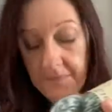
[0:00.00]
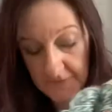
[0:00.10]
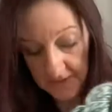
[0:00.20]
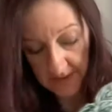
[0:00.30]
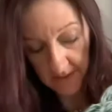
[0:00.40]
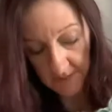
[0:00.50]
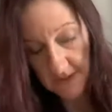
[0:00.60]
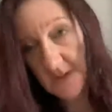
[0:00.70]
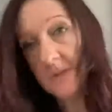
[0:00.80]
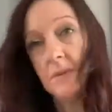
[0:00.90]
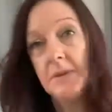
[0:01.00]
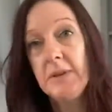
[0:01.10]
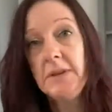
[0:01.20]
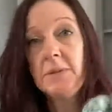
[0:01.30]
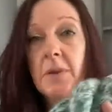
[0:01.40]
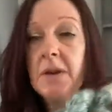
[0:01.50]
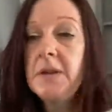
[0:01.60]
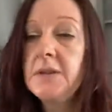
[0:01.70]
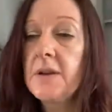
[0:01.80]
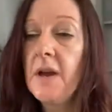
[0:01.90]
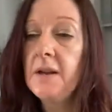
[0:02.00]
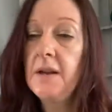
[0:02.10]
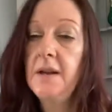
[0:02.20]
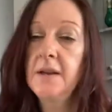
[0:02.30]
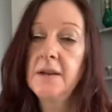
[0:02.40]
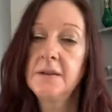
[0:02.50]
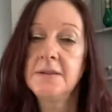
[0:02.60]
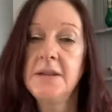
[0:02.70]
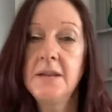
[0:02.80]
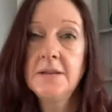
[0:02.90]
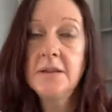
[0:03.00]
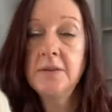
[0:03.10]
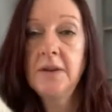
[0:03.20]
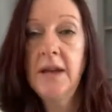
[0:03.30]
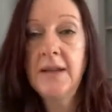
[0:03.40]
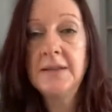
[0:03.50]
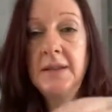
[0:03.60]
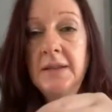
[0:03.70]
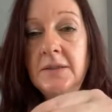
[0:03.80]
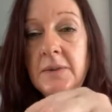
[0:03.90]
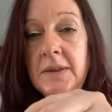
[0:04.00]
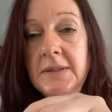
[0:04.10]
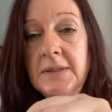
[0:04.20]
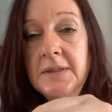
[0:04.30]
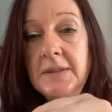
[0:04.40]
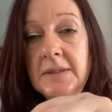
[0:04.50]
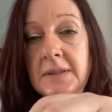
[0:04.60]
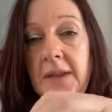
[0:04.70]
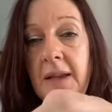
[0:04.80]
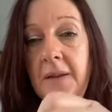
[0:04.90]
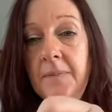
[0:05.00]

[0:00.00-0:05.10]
the same as I spun this one into kind of like as thin as I could get it into a consistency